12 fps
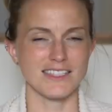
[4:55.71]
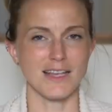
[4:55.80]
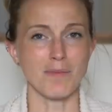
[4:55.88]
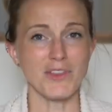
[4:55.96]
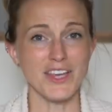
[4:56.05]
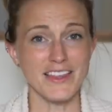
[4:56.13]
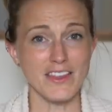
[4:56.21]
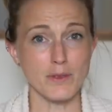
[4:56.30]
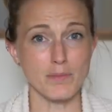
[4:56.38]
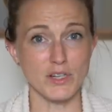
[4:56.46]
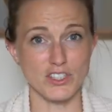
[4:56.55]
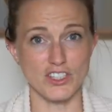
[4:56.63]
something that the
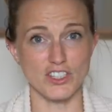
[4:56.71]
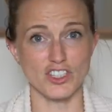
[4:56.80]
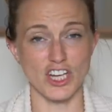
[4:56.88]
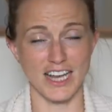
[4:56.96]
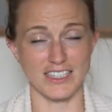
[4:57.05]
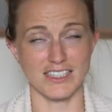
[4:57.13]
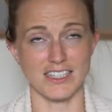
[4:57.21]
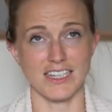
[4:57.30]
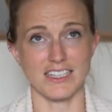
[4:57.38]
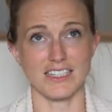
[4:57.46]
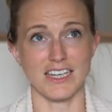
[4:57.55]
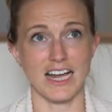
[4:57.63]
book suggests
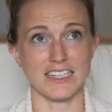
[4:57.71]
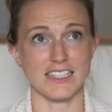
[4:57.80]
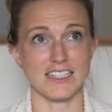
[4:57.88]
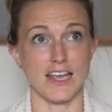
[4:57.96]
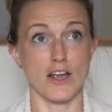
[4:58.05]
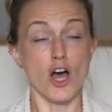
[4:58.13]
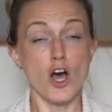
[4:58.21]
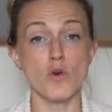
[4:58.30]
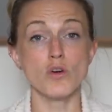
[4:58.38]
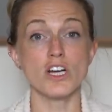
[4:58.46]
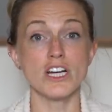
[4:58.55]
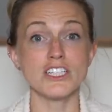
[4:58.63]
is not to say,
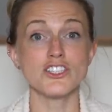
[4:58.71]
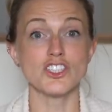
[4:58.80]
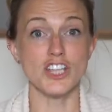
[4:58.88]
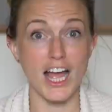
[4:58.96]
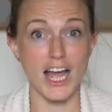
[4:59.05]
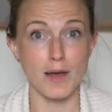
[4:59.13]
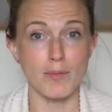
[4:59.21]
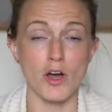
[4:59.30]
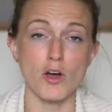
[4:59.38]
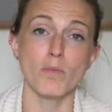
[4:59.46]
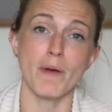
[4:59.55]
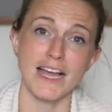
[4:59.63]
oh, good job,
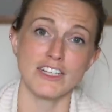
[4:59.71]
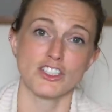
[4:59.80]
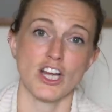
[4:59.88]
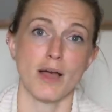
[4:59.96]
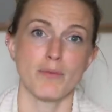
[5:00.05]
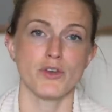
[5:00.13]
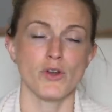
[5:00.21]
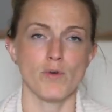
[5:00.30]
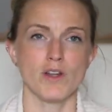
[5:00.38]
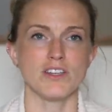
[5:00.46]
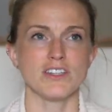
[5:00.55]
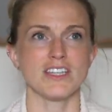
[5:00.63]
oh, bad job. You don't
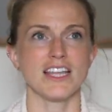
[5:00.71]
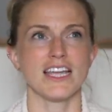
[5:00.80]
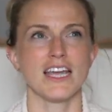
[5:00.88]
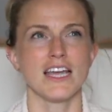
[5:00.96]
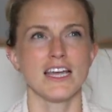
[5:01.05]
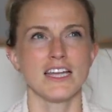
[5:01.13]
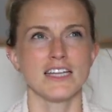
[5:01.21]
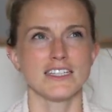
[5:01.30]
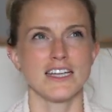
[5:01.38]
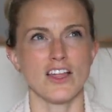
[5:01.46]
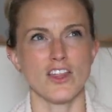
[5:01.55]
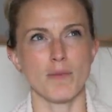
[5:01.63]
want to like
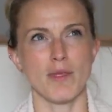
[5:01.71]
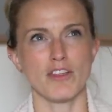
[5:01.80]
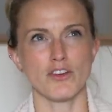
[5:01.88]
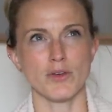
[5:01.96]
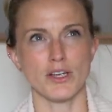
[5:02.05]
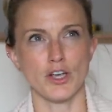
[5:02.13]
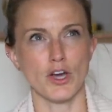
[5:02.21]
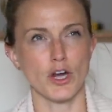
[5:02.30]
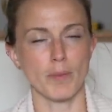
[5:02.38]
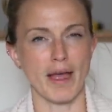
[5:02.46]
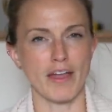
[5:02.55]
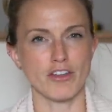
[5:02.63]
tell them that they're doing good
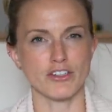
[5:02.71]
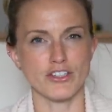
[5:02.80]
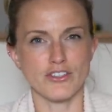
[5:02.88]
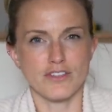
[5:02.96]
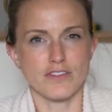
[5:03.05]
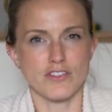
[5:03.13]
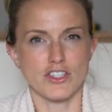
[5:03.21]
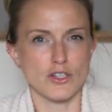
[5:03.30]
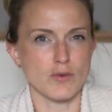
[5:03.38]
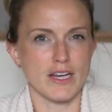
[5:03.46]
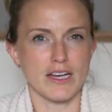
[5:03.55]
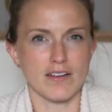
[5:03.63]
or bad. They're just
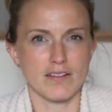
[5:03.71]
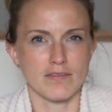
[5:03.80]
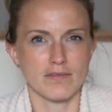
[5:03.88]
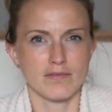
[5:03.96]
doing,